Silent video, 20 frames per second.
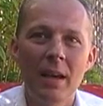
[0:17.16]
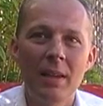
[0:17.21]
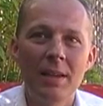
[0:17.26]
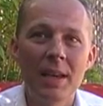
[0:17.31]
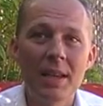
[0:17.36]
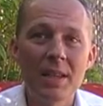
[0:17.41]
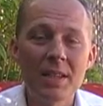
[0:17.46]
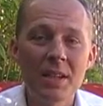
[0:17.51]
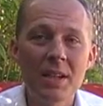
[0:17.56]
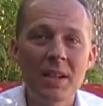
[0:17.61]

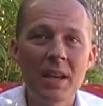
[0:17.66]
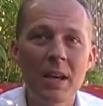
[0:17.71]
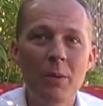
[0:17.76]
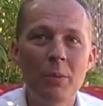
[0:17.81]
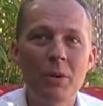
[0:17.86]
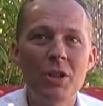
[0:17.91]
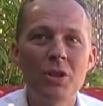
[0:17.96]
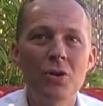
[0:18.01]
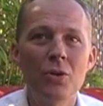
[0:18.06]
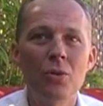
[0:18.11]
Yesterday
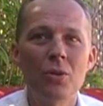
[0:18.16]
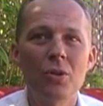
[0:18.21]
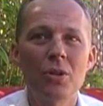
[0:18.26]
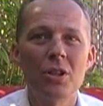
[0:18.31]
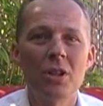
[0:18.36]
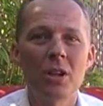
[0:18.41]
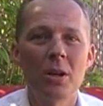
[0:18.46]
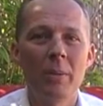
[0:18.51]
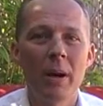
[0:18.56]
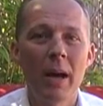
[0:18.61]
we
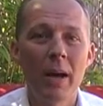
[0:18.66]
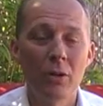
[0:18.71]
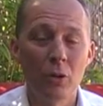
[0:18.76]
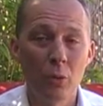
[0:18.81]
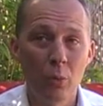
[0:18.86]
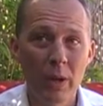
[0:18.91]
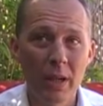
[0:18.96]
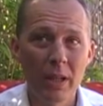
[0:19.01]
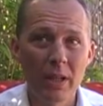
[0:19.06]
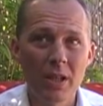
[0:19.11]
talked about the
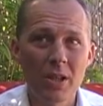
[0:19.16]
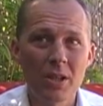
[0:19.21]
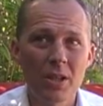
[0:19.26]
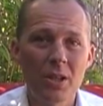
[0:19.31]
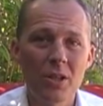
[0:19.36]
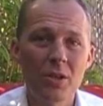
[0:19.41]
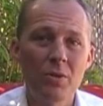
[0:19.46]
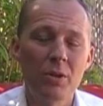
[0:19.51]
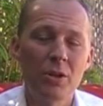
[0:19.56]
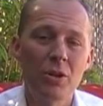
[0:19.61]

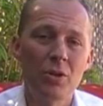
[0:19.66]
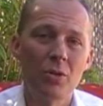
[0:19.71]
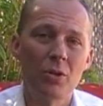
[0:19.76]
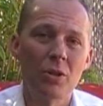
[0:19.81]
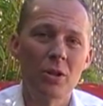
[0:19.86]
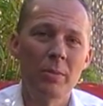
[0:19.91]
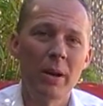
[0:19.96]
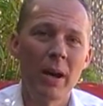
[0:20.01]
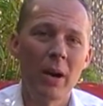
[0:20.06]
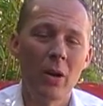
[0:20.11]
weaknesses, we
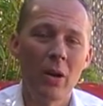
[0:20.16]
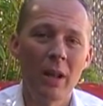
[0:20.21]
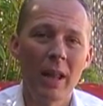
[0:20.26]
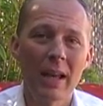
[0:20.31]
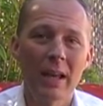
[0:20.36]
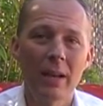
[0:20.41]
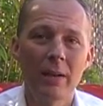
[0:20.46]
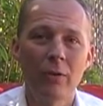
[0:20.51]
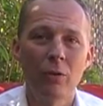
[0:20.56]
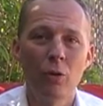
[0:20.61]
talked about a
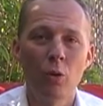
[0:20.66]
lack of